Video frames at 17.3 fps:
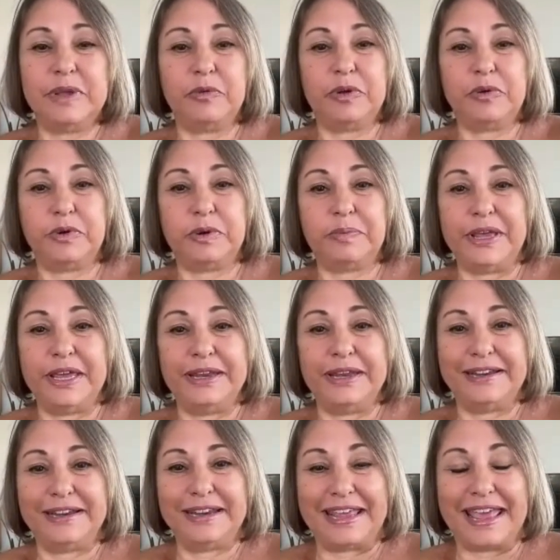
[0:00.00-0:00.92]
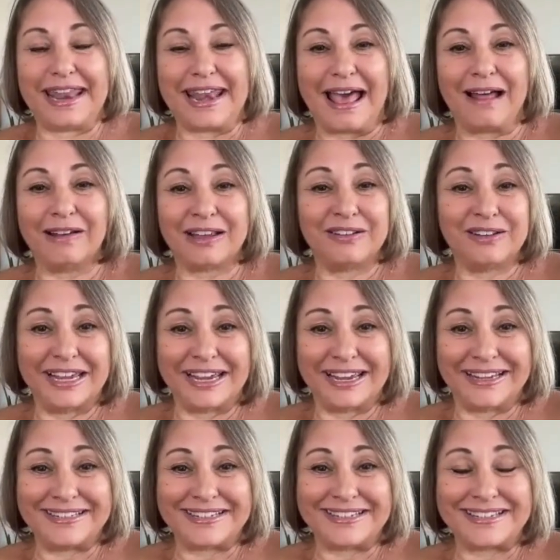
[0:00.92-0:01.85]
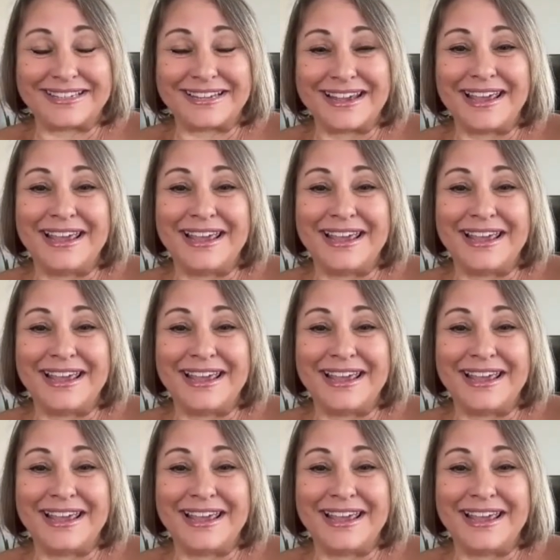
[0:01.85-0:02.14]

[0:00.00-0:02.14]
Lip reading: would repeat it and get accolades.